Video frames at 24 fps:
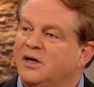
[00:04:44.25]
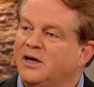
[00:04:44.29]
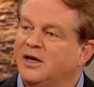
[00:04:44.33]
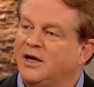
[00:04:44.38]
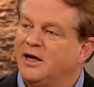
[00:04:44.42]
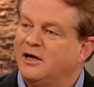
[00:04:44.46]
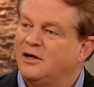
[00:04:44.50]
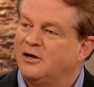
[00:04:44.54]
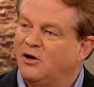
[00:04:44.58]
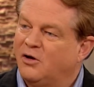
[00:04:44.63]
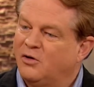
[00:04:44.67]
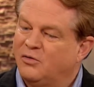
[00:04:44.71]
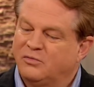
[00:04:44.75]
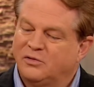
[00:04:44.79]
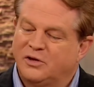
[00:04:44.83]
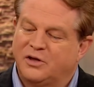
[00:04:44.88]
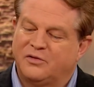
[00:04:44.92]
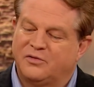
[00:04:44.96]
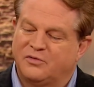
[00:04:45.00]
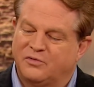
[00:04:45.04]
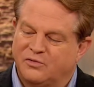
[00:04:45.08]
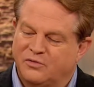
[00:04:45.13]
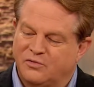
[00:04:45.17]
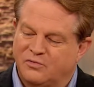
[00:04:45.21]
And only
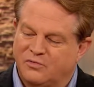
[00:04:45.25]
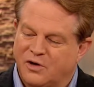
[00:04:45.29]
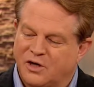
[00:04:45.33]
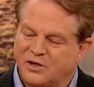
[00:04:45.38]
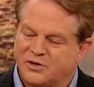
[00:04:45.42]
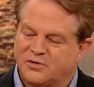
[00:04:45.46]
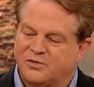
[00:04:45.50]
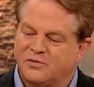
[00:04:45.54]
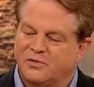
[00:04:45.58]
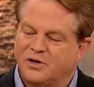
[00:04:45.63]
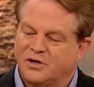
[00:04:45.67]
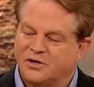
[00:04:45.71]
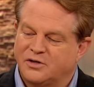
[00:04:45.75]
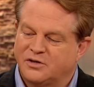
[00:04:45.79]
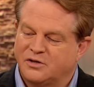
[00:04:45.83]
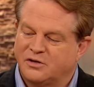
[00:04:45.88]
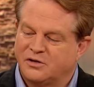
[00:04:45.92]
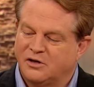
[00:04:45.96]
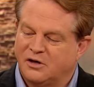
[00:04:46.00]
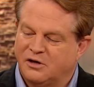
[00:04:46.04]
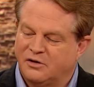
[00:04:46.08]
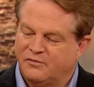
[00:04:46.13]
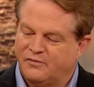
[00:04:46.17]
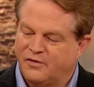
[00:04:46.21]
through the restoration
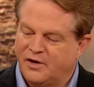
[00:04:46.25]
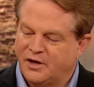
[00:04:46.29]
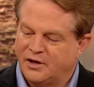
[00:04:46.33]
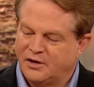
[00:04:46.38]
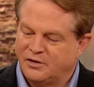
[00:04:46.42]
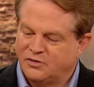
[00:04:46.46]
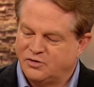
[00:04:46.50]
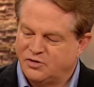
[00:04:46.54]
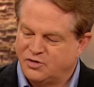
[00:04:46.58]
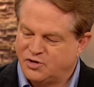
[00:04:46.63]
of a